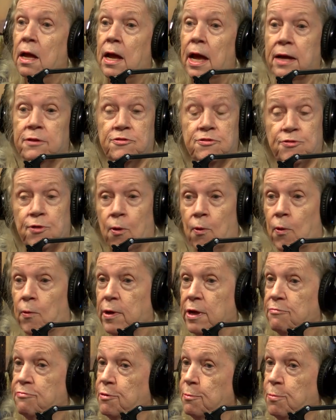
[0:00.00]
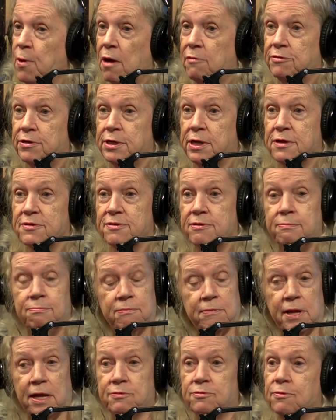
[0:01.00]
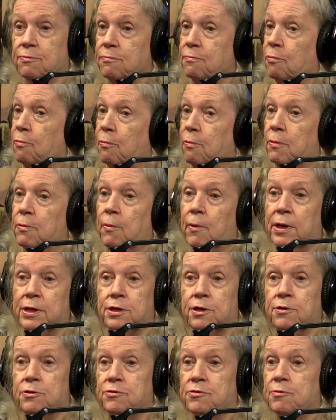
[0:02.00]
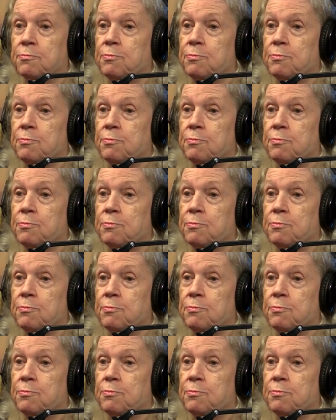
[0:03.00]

And so, if the prophet does it, that's what you're